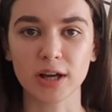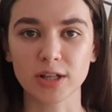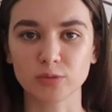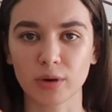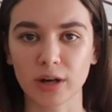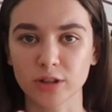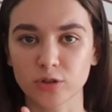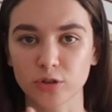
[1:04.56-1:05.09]
guys
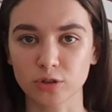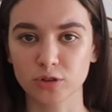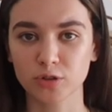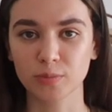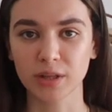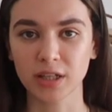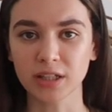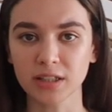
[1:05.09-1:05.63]
want to talk to
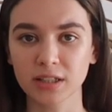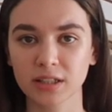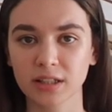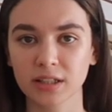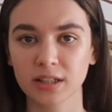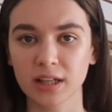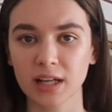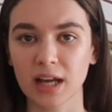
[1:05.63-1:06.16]
me
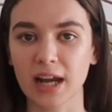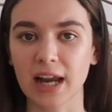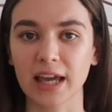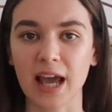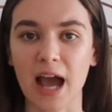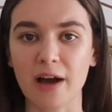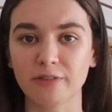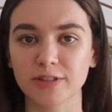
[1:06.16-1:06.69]
and
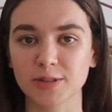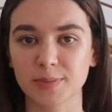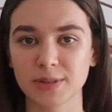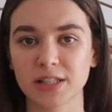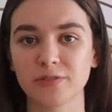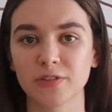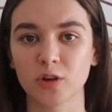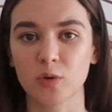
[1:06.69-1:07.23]
like have a
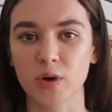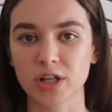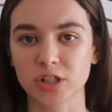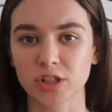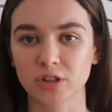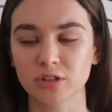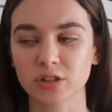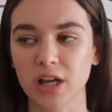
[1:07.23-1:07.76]
specific
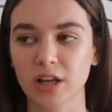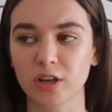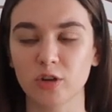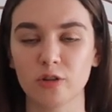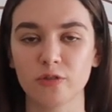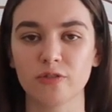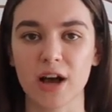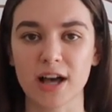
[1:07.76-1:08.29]
question and you've